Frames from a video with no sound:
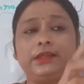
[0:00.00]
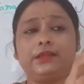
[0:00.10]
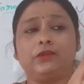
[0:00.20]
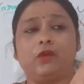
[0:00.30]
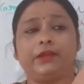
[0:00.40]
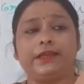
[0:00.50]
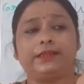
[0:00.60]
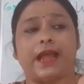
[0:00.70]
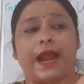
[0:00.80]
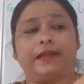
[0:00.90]
notice
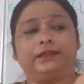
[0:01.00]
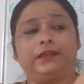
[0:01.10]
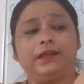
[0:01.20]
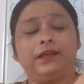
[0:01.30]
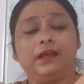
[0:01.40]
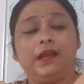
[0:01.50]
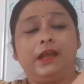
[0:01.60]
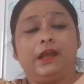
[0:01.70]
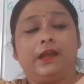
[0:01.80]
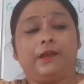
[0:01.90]
that
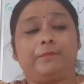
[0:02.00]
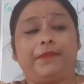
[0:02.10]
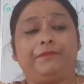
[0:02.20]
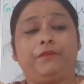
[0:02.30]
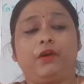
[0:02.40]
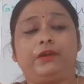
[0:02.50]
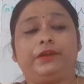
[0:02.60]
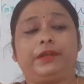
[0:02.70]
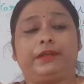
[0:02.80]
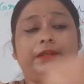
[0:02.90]
the before
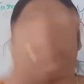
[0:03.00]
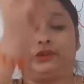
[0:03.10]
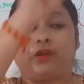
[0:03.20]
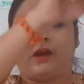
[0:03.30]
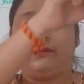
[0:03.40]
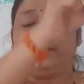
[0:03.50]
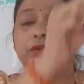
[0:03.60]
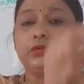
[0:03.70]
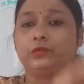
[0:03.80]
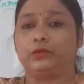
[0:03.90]
dissolve the
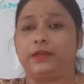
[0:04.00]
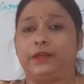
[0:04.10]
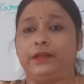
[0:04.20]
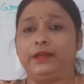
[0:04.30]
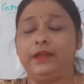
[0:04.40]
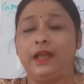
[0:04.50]
sugar,